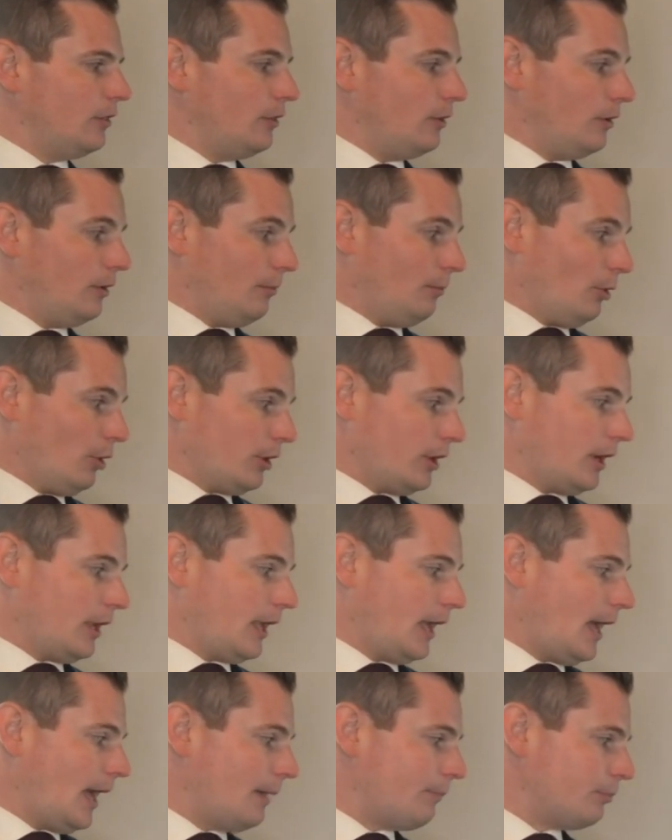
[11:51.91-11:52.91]
the market
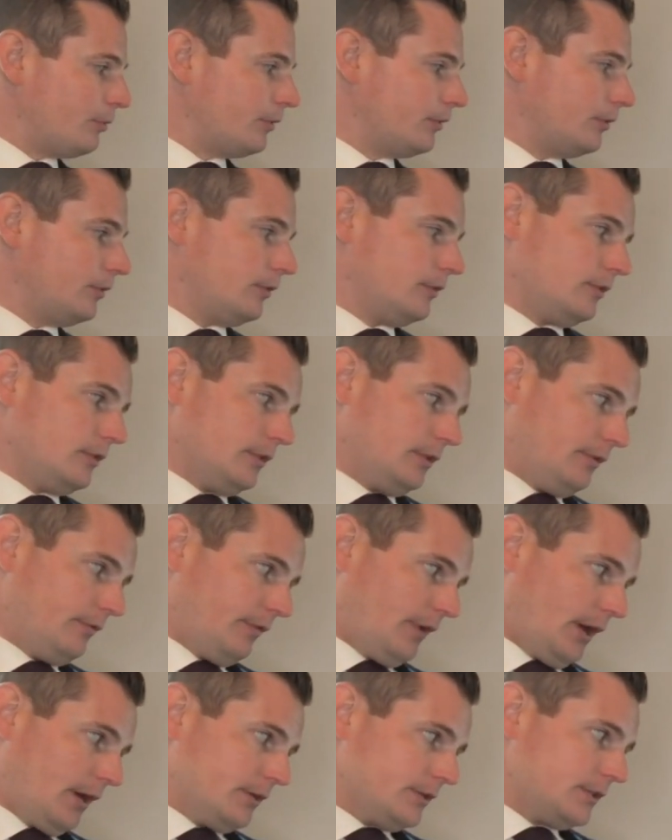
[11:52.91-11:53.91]
cap, the
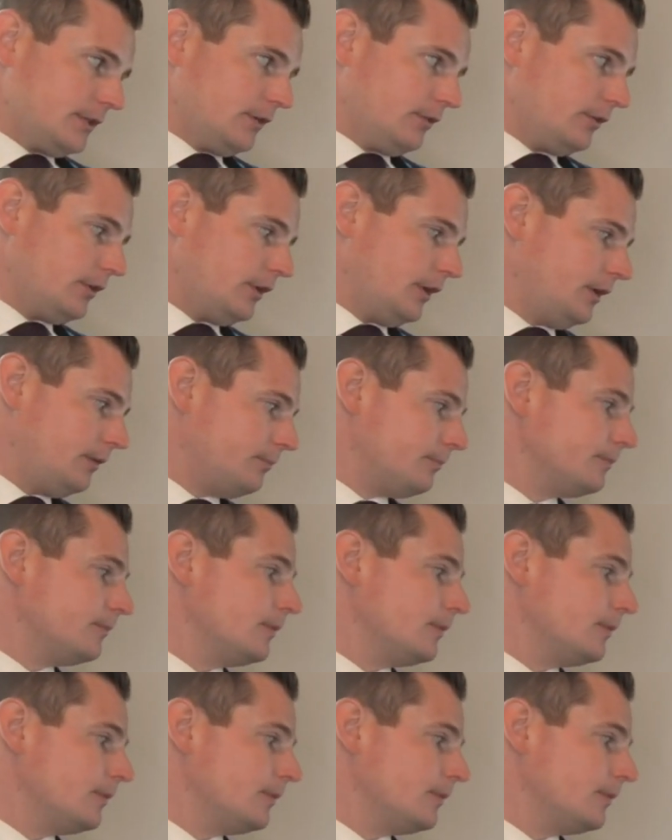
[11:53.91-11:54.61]
volatility,